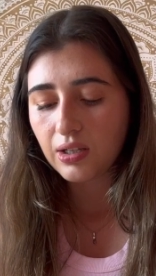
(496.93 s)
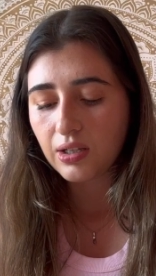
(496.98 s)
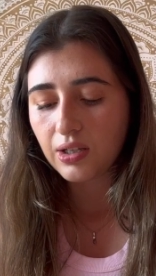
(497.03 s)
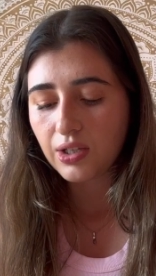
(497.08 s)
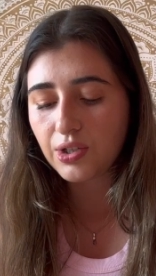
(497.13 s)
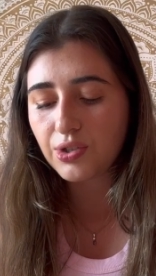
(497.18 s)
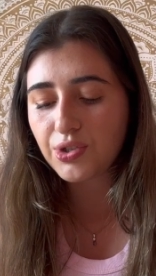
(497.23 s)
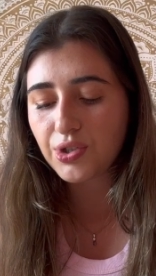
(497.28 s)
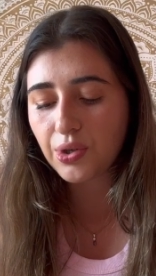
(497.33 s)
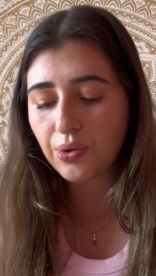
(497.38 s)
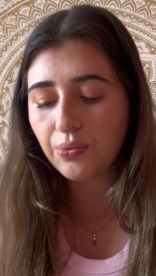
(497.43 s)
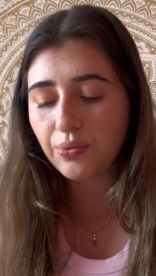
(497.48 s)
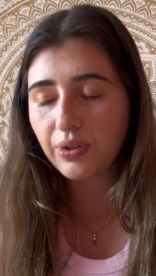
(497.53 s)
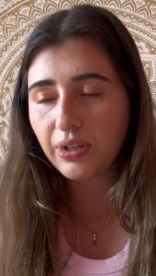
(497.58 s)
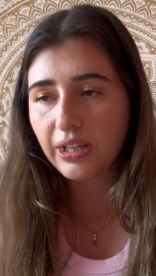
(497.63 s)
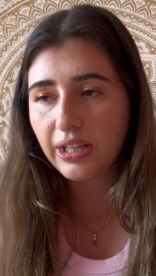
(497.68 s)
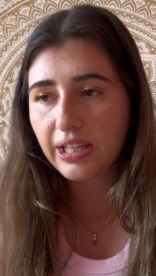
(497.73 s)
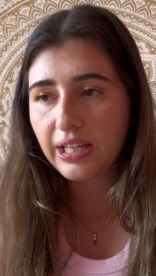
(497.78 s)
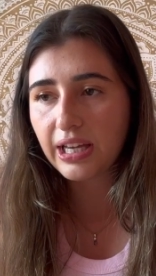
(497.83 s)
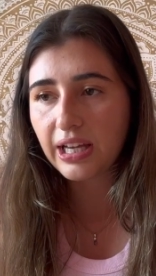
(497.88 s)
you don't
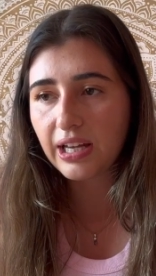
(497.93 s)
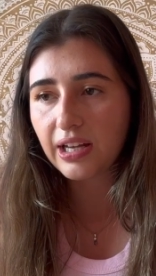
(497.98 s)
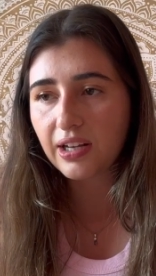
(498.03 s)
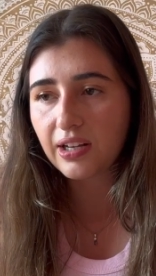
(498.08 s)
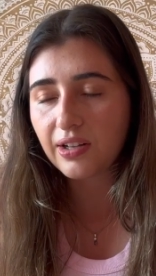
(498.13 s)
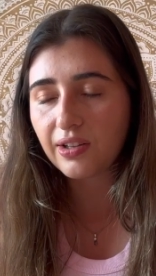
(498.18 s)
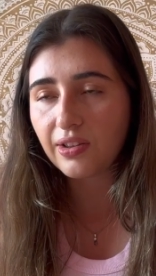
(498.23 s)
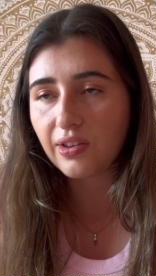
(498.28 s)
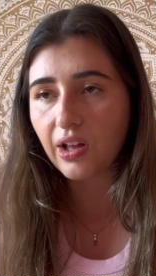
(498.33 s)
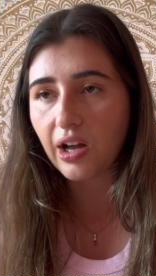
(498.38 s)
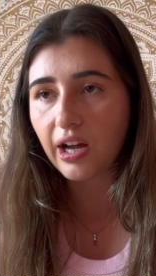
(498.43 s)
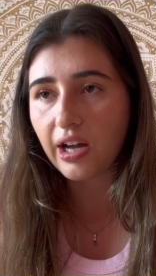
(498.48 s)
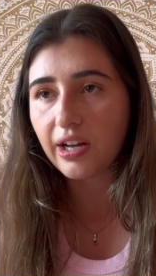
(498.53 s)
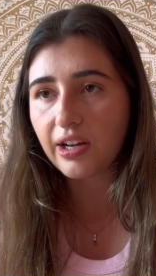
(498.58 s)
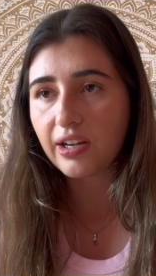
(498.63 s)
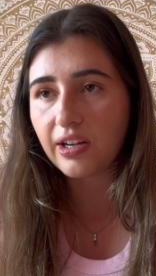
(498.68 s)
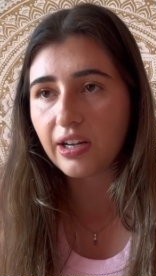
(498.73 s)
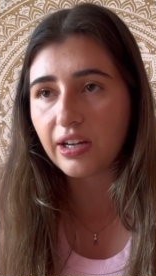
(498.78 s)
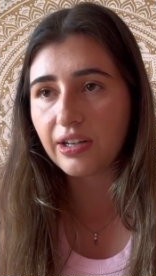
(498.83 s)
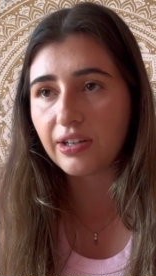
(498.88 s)
really get a lot
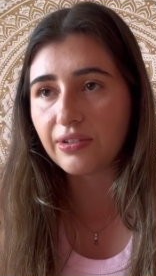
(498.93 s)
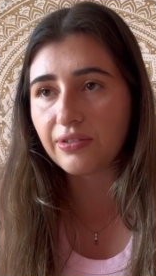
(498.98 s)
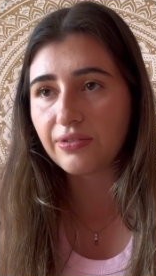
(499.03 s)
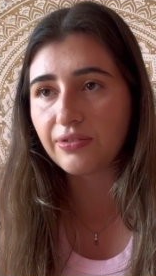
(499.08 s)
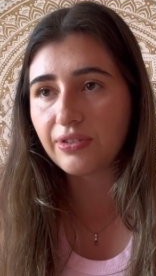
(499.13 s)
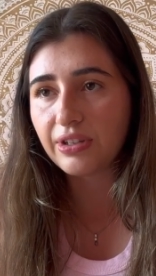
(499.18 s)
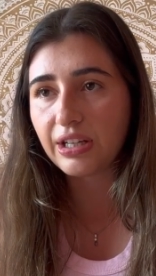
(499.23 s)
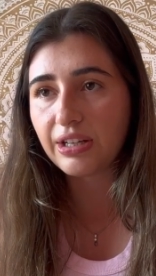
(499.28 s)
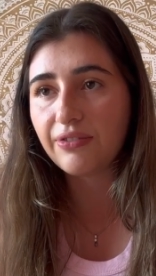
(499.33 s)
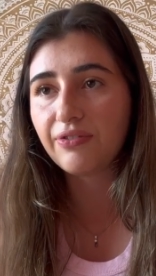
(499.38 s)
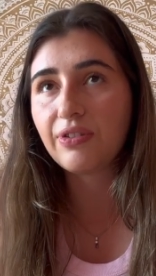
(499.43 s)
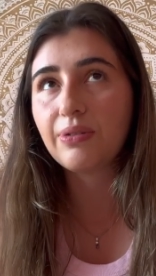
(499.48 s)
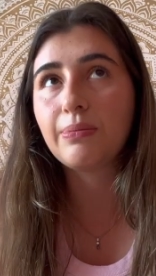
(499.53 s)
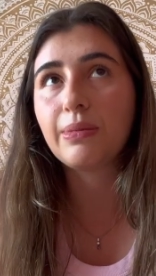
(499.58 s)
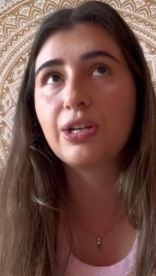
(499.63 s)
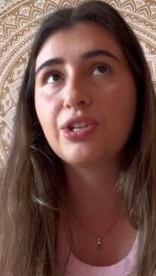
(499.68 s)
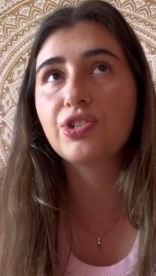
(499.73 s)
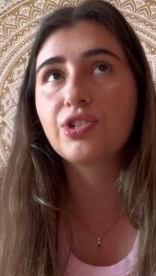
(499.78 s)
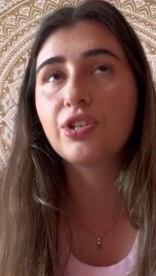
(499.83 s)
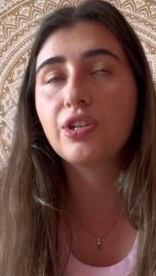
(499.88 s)
of
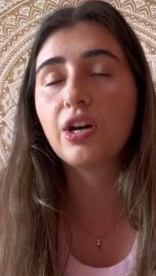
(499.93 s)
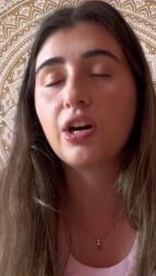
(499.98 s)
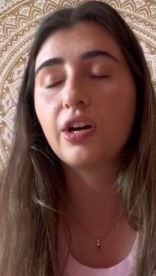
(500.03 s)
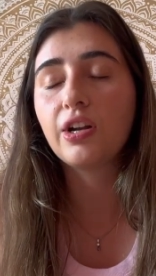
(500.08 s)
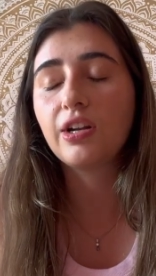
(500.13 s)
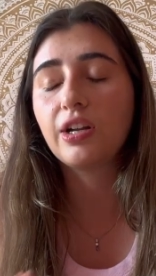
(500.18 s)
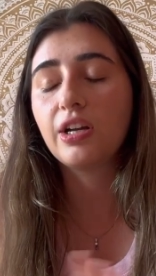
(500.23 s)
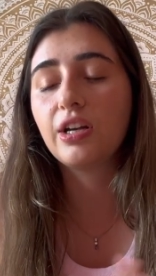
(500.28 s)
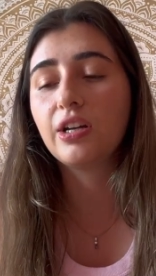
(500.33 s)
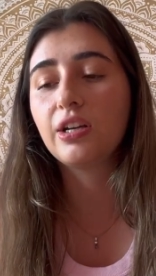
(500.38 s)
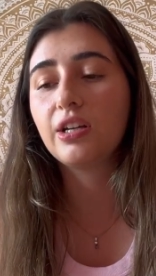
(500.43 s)
information on